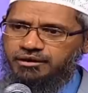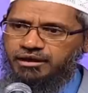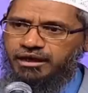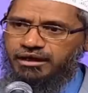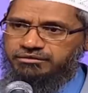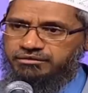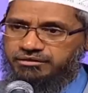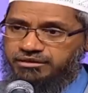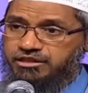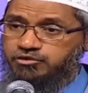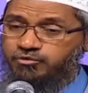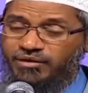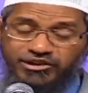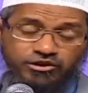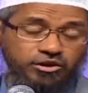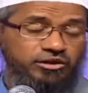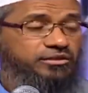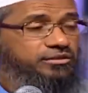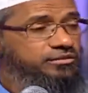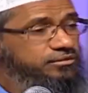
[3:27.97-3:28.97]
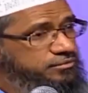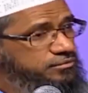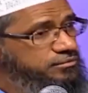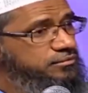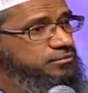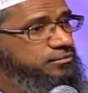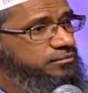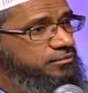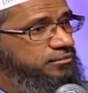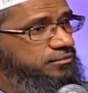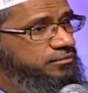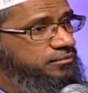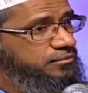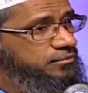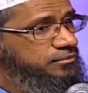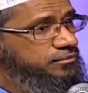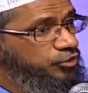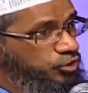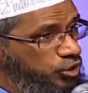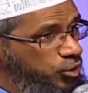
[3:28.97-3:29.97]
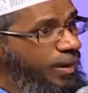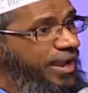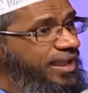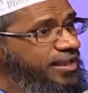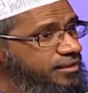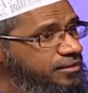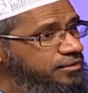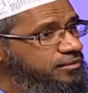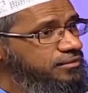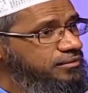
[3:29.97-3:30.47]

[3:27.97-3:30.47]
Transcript: I said, yes, why not? You know why?